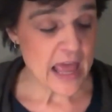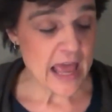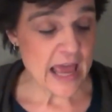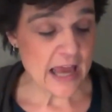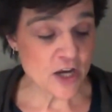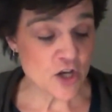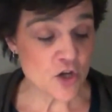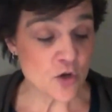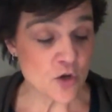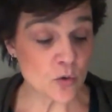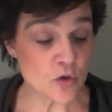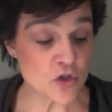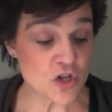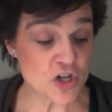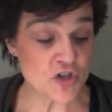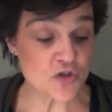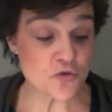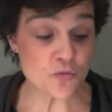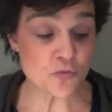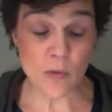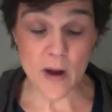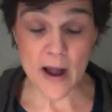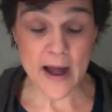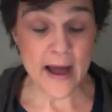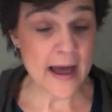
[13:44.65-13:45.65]
And you'll
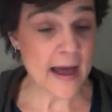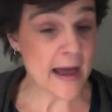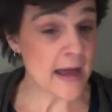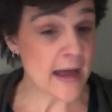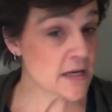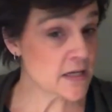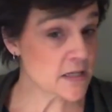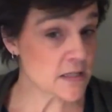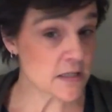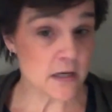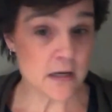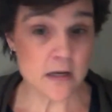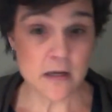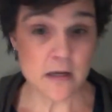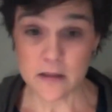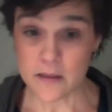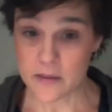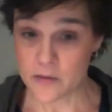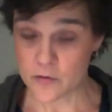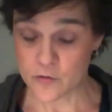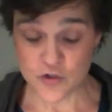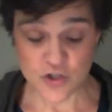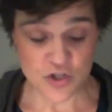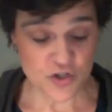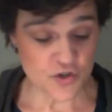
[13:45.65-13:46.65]
just write
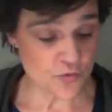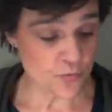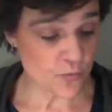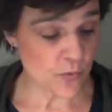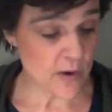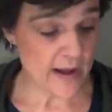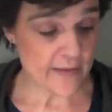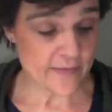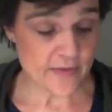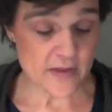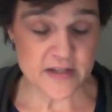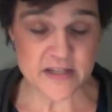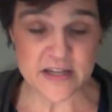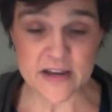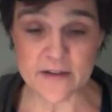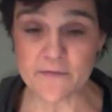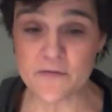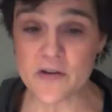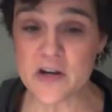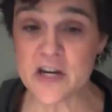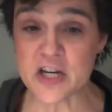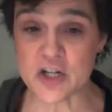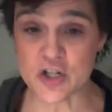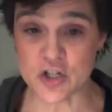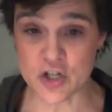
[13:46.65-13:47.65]
the
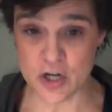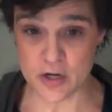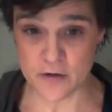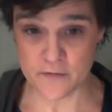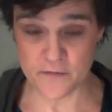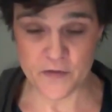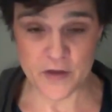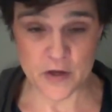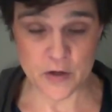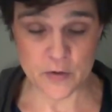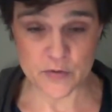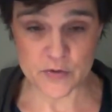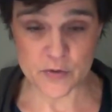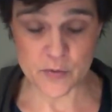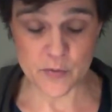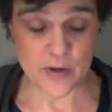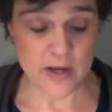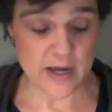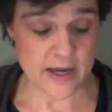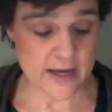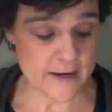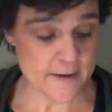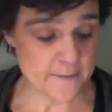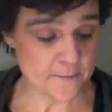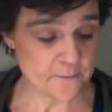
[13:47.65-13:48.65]
definition of those,
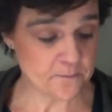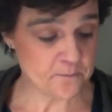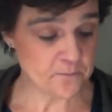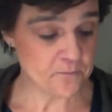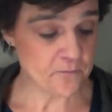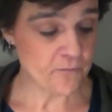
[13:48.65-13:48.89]
okay?